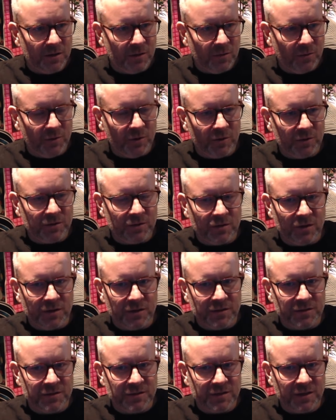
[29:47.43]
We're also going
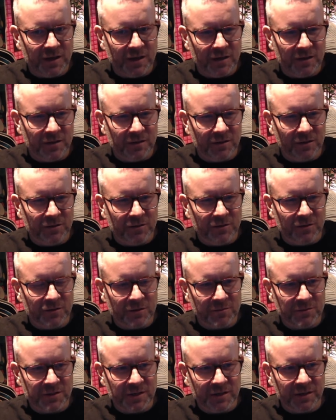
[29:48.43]
to do
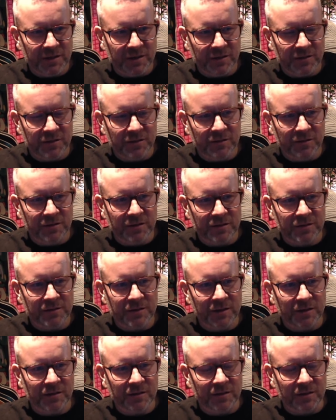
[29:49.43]
some check here to just
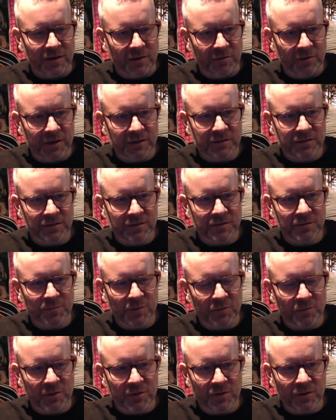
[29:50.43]
get the directors,
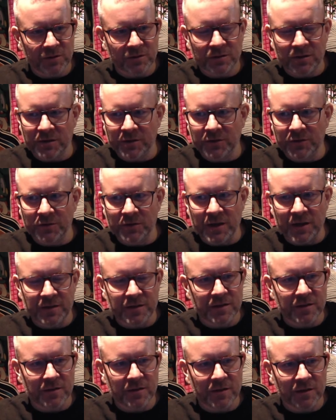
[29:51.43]
but we're not going to do that
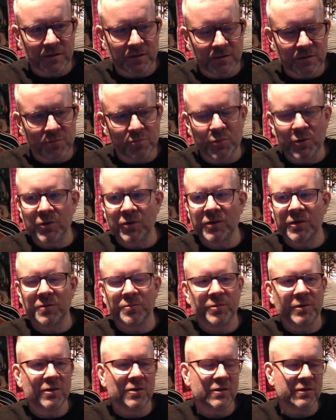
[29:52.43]
in this
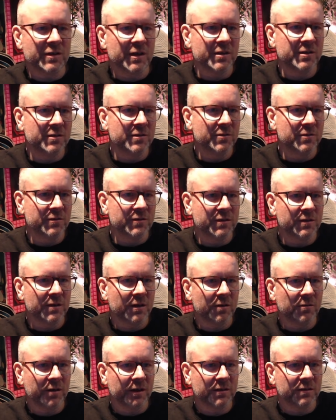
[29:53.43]
component because I use the
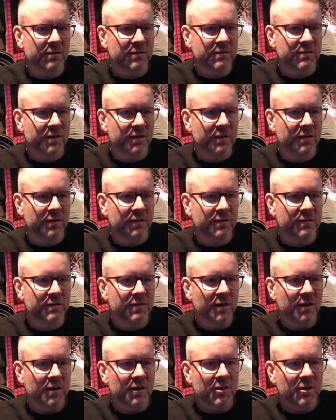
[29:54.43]
directors in this
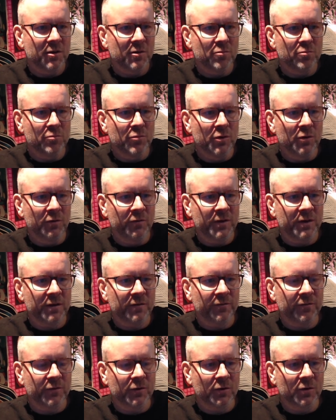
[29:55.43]
movie
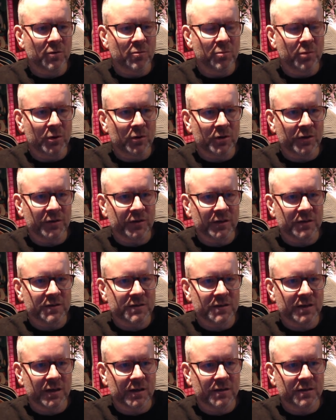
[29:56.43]
info component
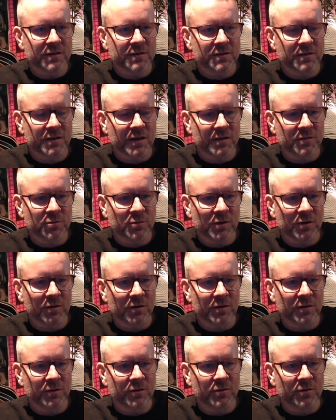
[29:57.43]
instead. So that's what I'm going
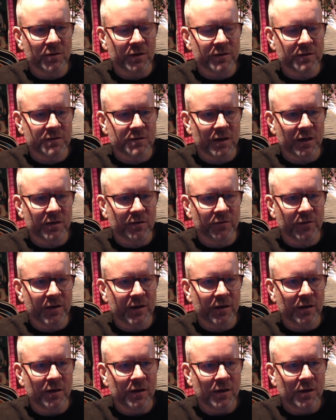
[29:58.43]
to do inside of
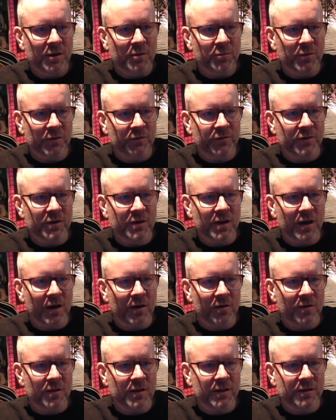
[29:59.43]
there. But for
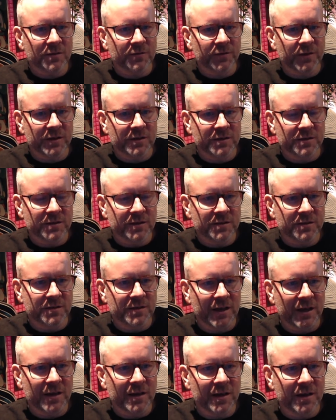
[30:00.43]
now, let's fetch this
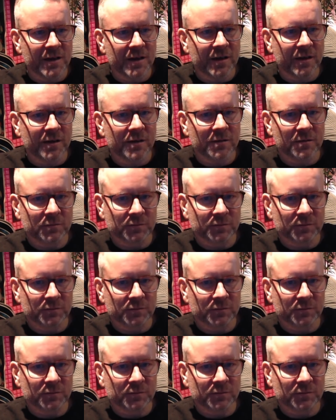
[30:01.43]
data here.